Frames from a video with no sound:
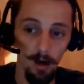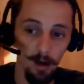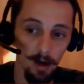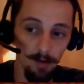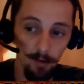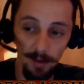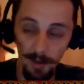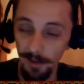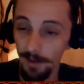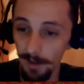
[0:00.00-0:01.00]

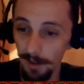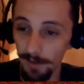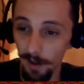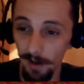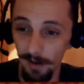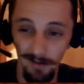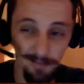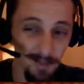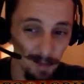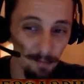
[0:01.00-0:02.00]
Vraska's Contempts are
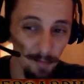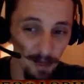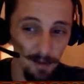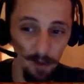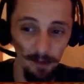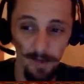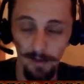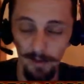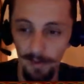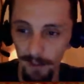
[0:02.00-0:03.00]
about
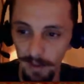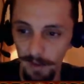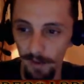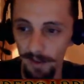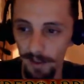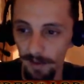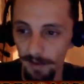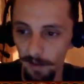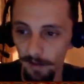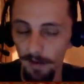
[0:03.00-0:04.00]
$12 a piece right now.
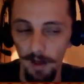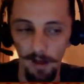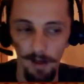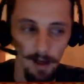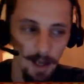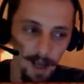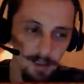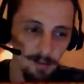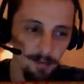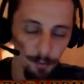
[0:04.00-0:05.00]
So
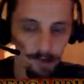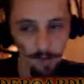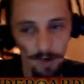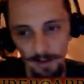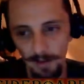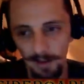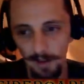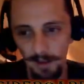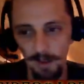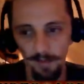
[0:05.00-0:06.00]
adding 3 Vraska's
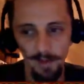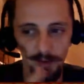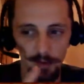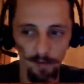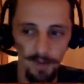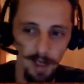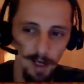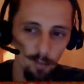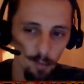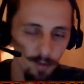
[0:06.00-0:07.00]
Contempts to the deck
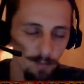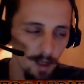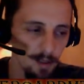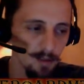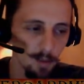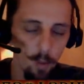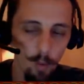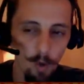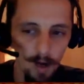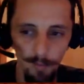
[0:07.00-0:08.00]
would make it
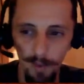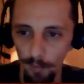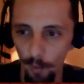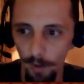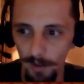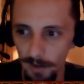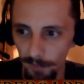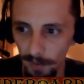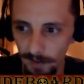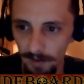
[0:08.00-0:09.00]
quite a bit more
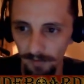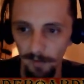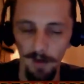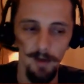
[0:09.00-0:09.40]
expensive.